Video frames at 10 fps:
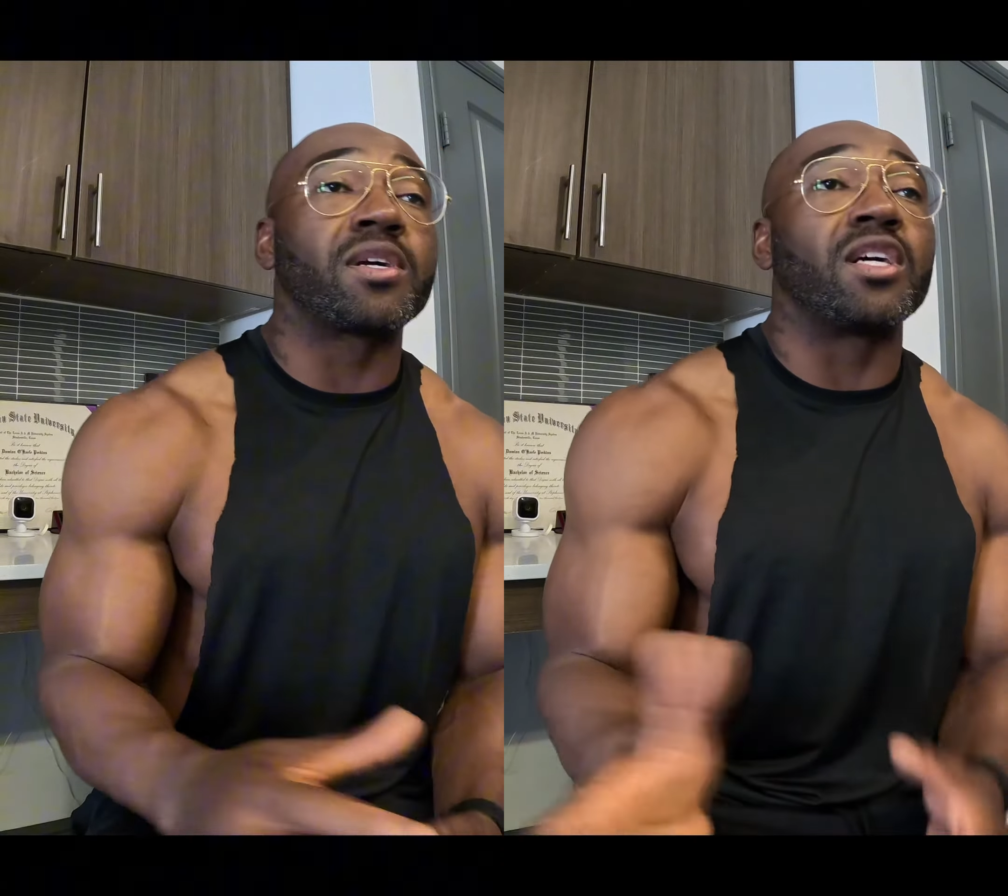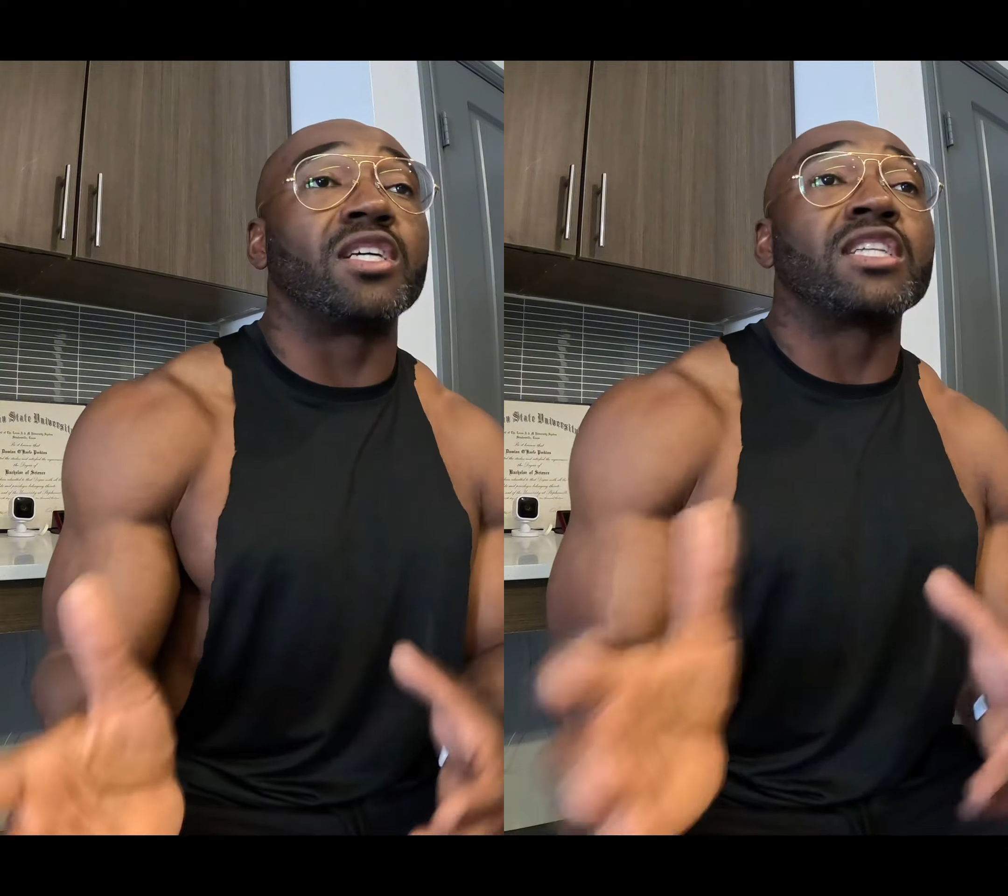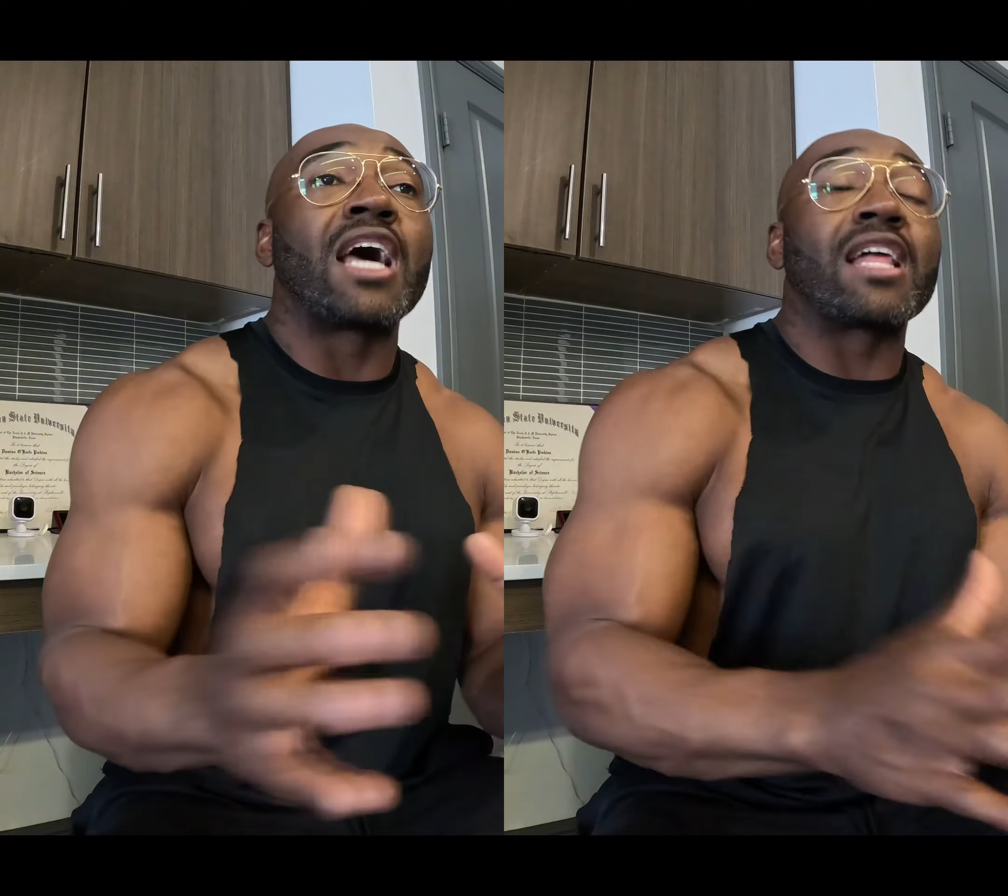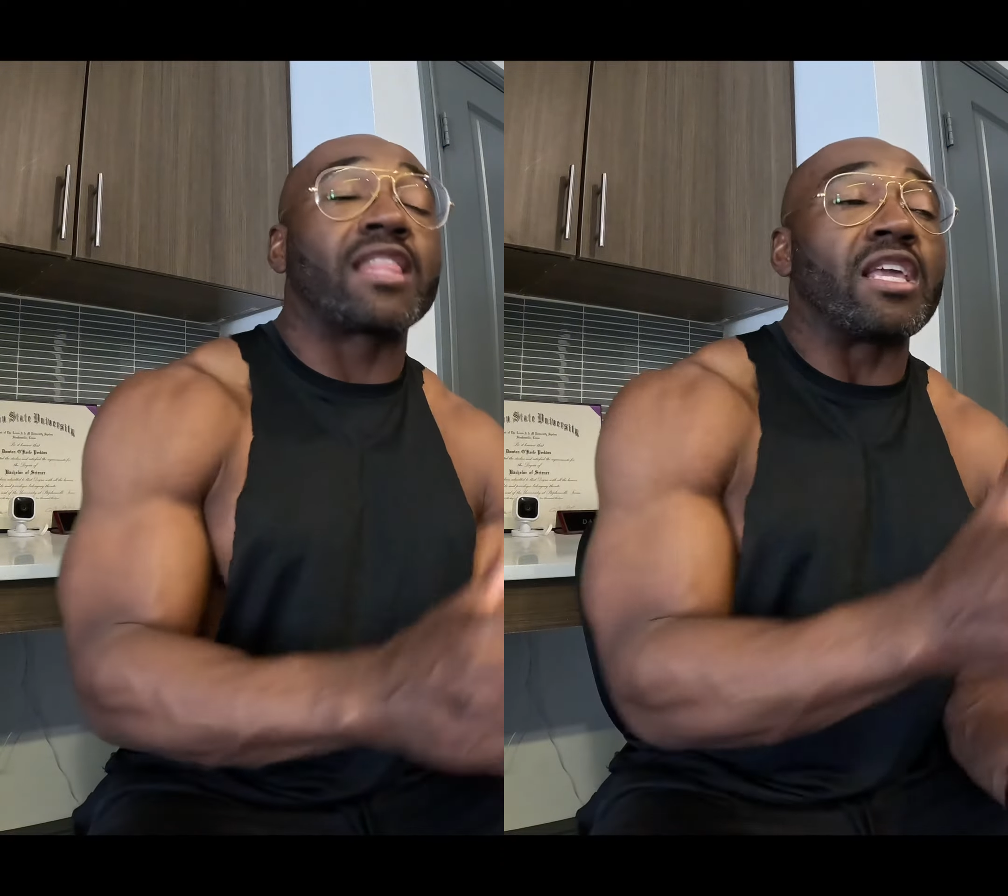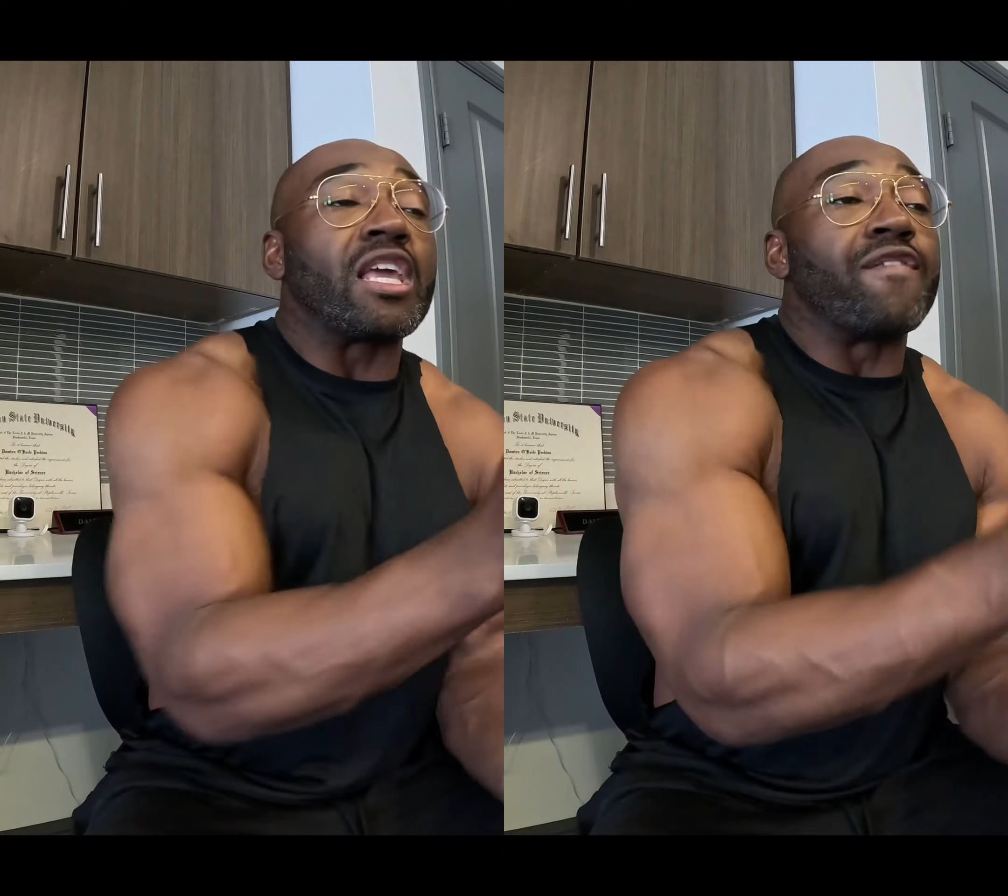because I
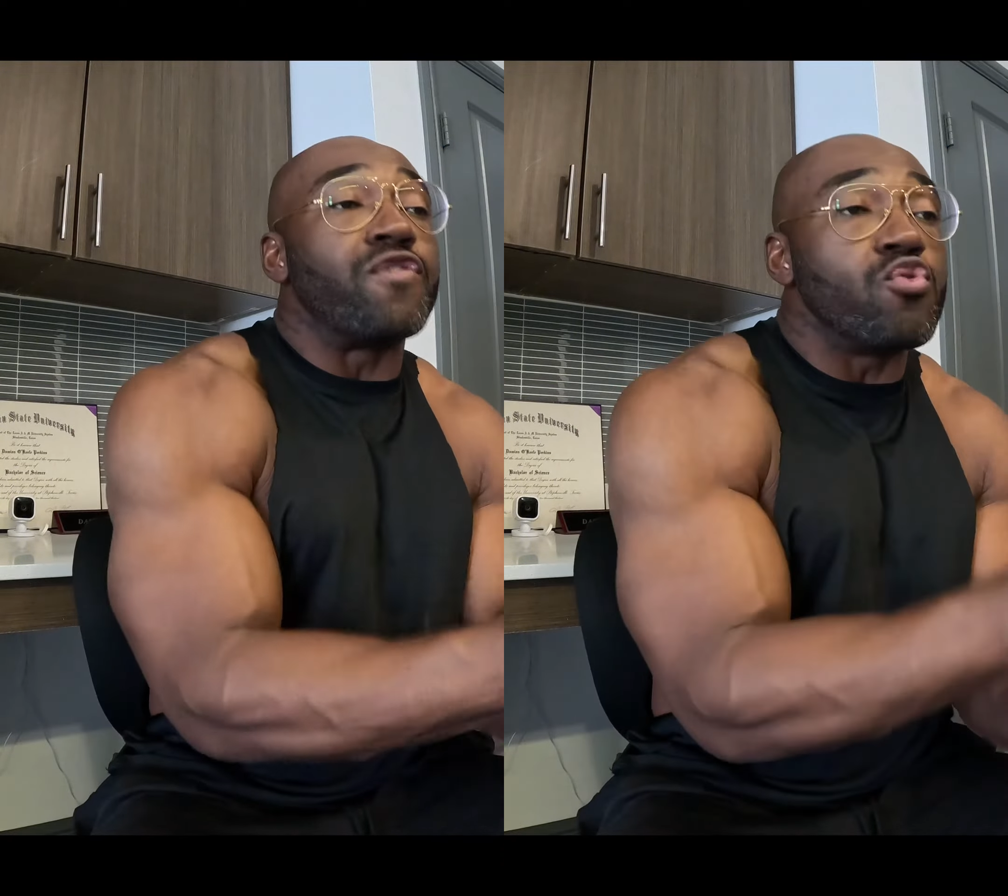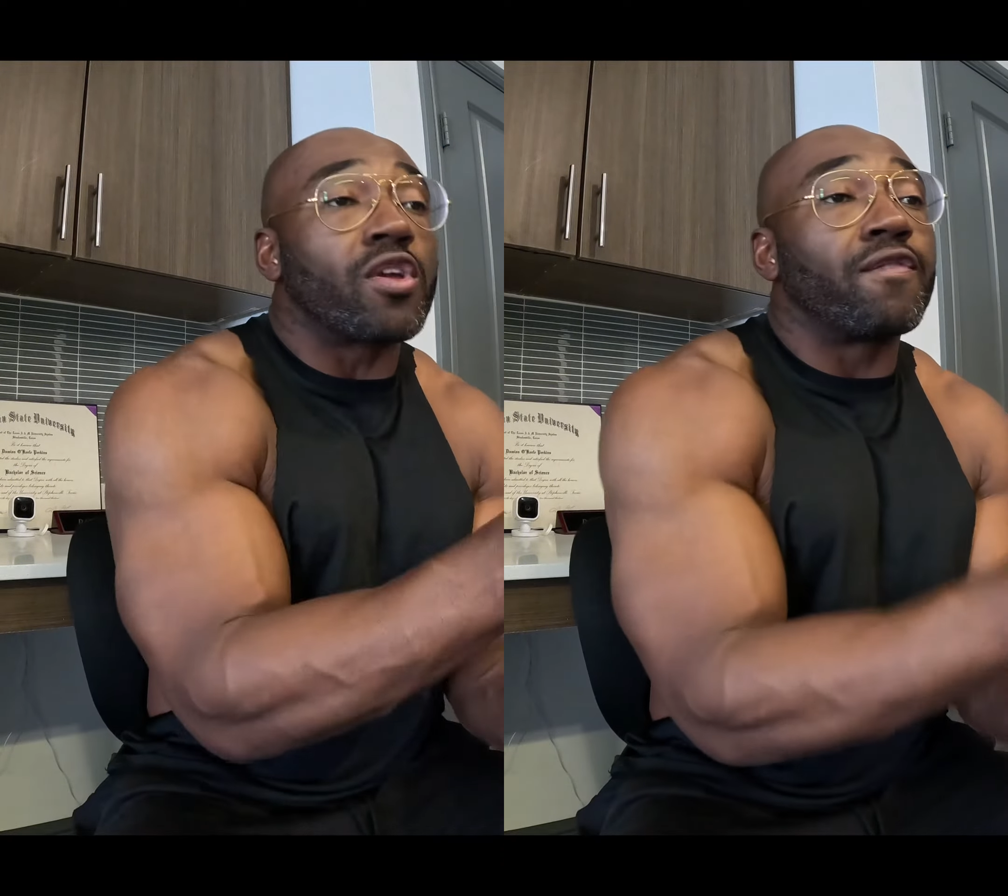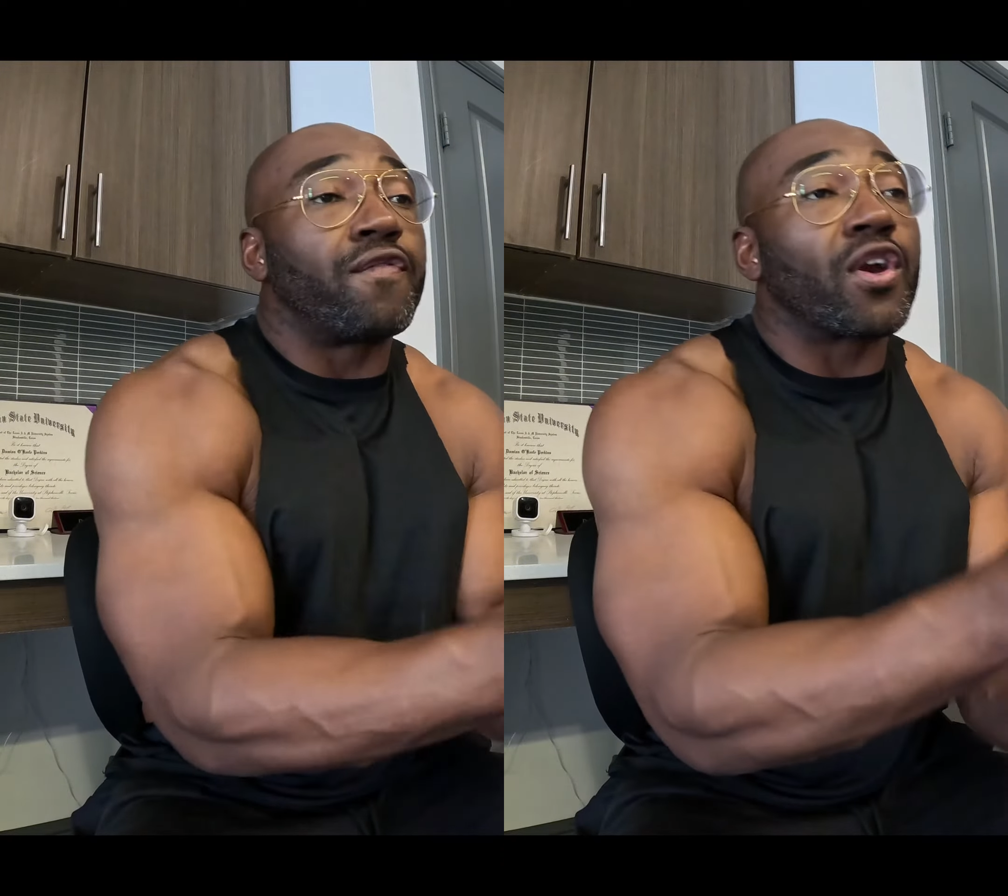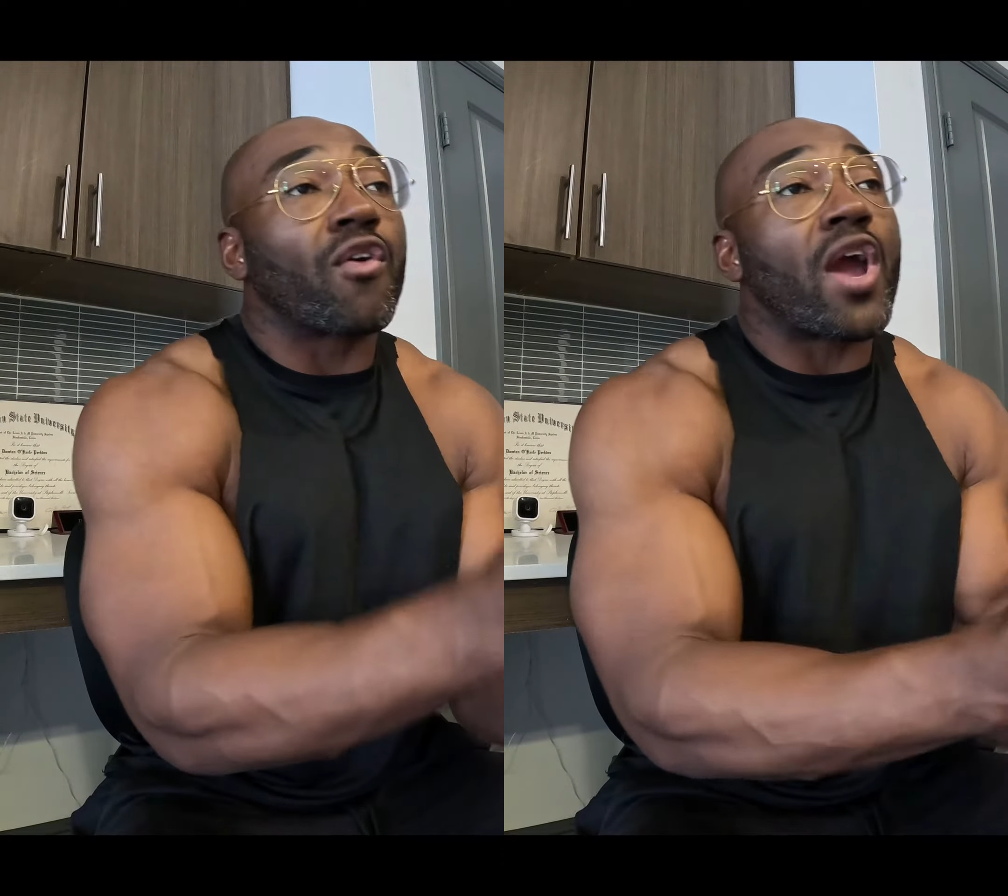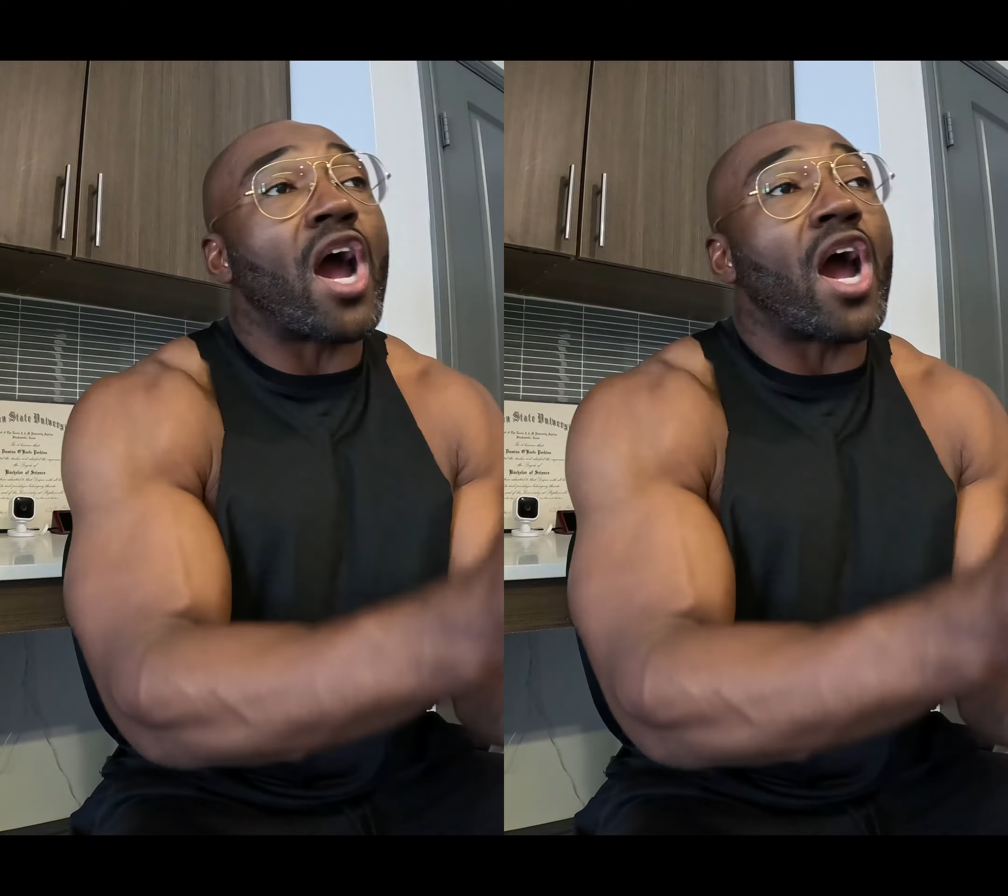think if you can figure